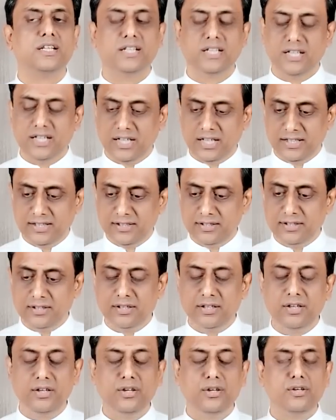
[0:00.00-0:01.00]
then
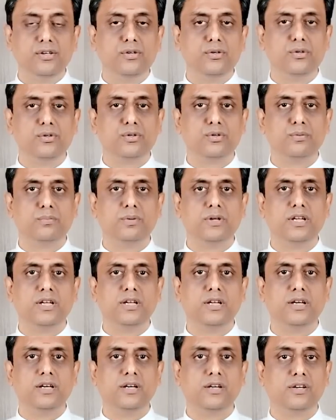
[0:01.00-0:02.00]
either you should
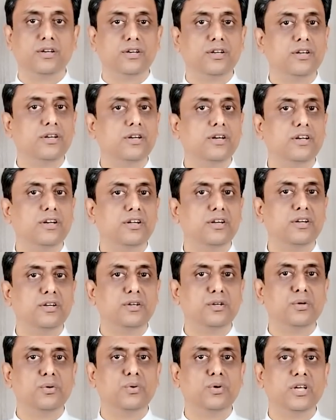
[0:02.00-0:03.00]
be a
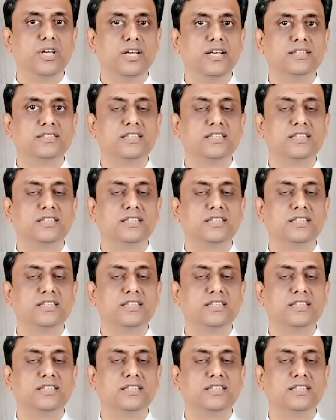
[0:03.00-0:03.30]
real yogi,